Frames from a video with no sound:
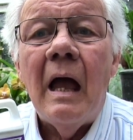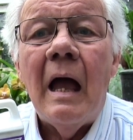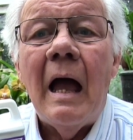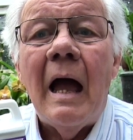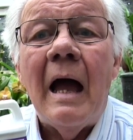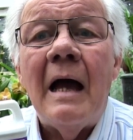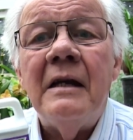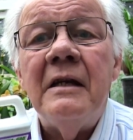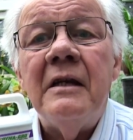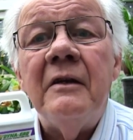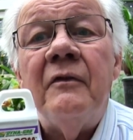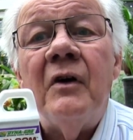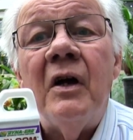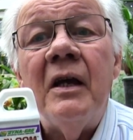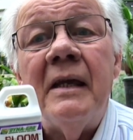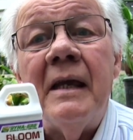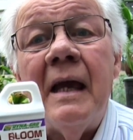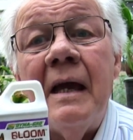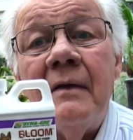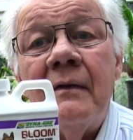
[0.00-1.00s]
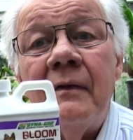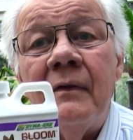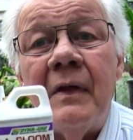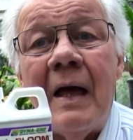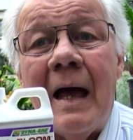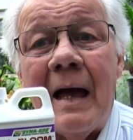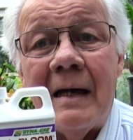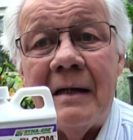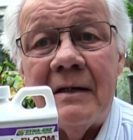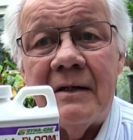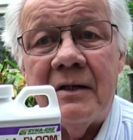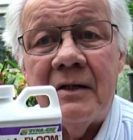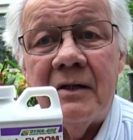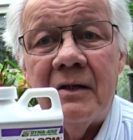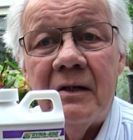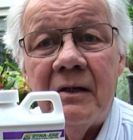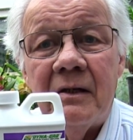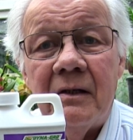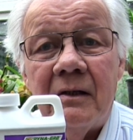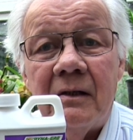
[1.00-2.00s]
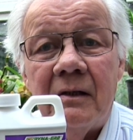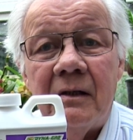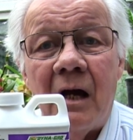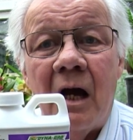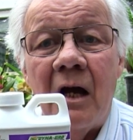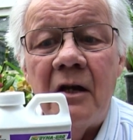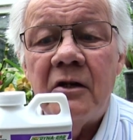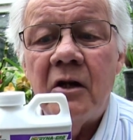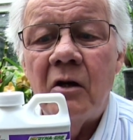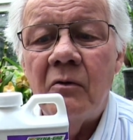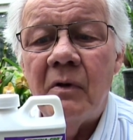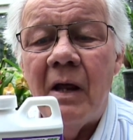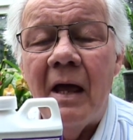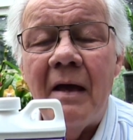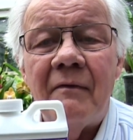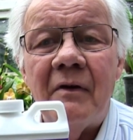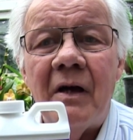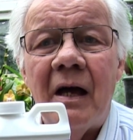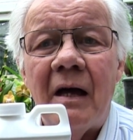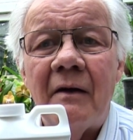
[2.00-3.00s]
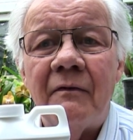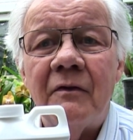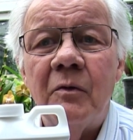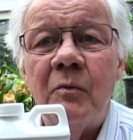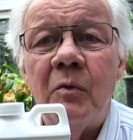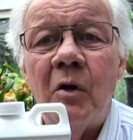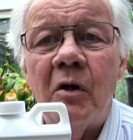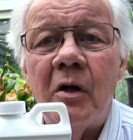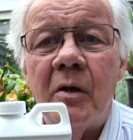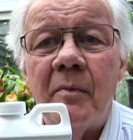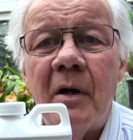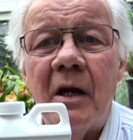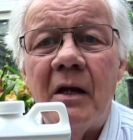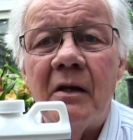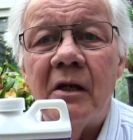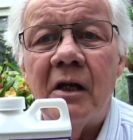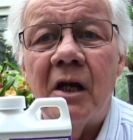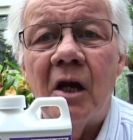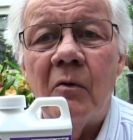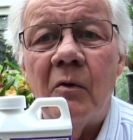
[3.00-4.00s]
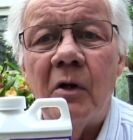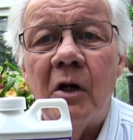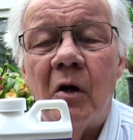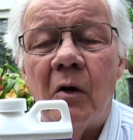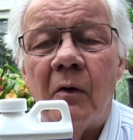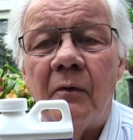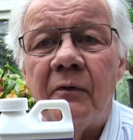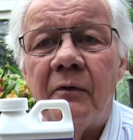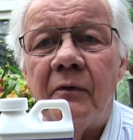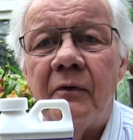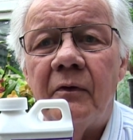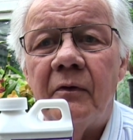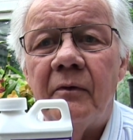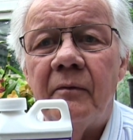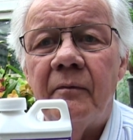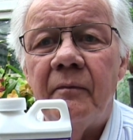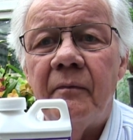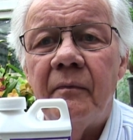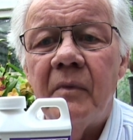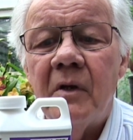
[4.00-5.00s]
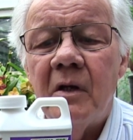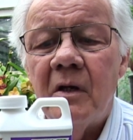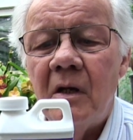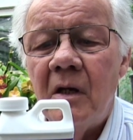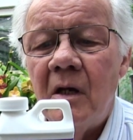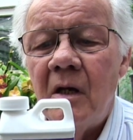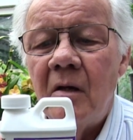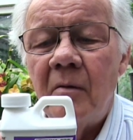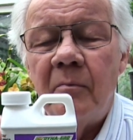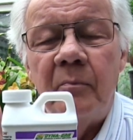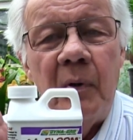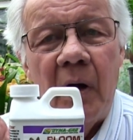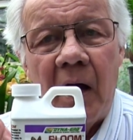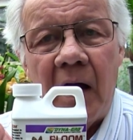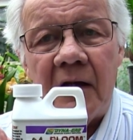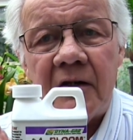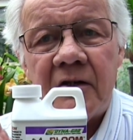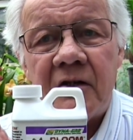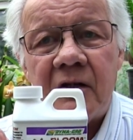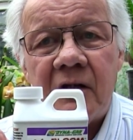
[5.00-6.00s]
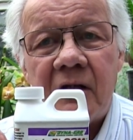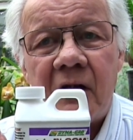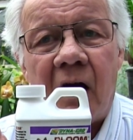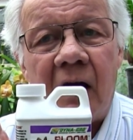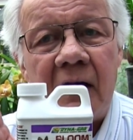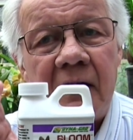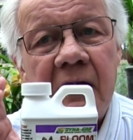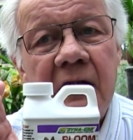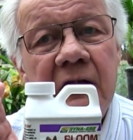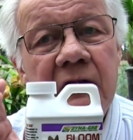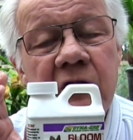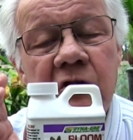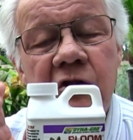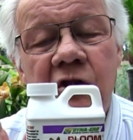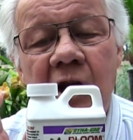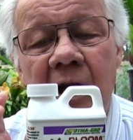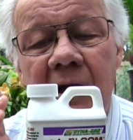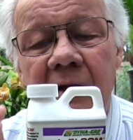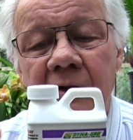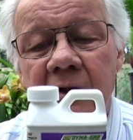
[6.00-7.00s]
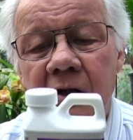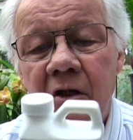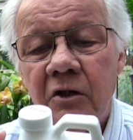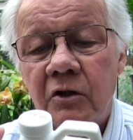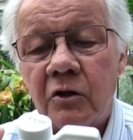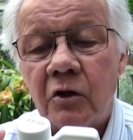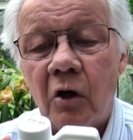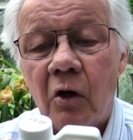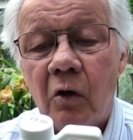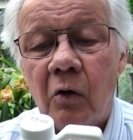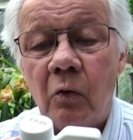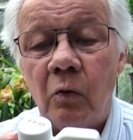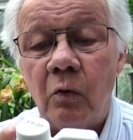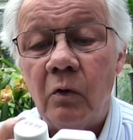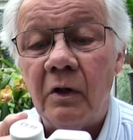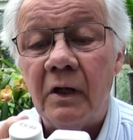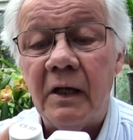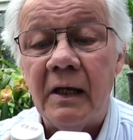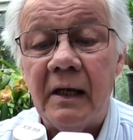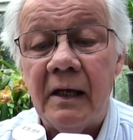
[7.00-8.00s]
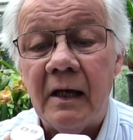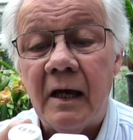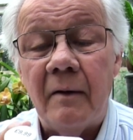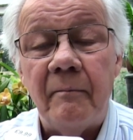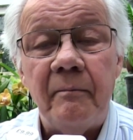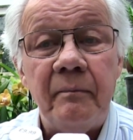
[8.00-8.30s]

and if I get that, I don't ever have to worry about it going off. But I need to check that it's got all the